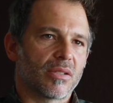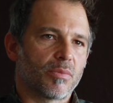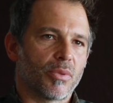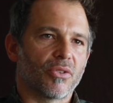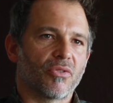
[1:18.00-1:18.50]
it's
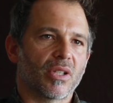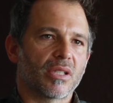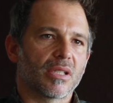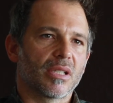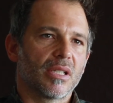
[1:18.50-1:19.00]

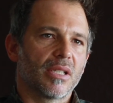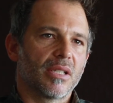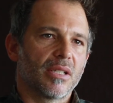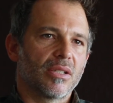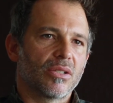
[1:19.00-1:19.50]
perfect.
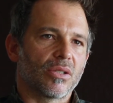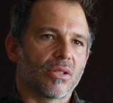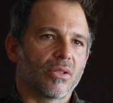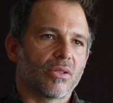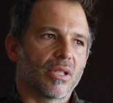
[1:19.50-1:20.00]

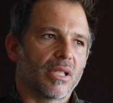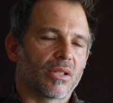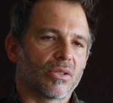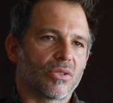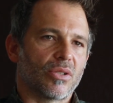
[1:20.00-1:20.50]
So in a
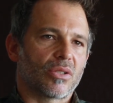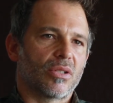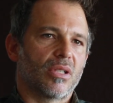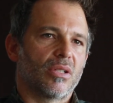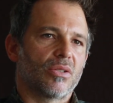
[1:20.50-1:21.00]

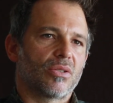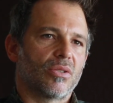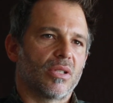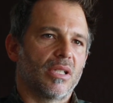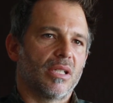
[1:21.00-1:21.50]
construction
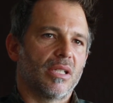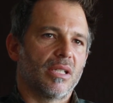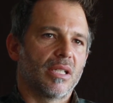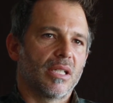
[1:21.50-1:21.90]
industry,